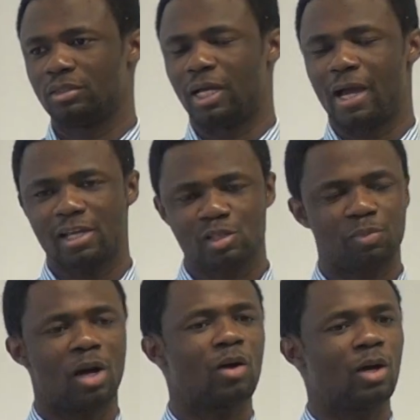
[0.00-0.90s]
The
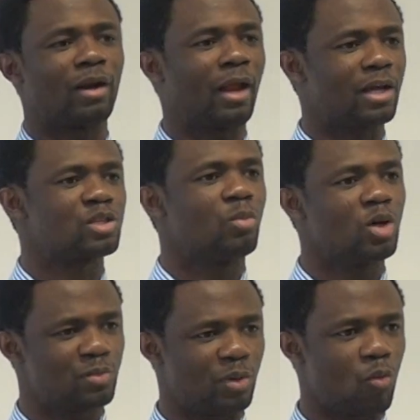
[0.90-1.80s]
highest power on x
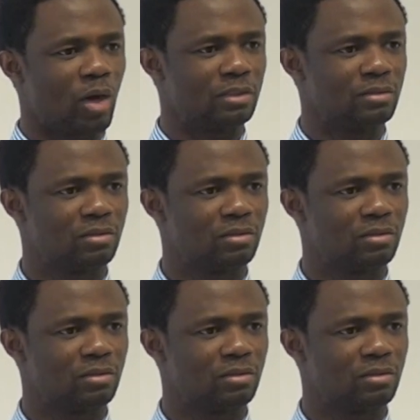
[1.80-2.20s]
must be 1.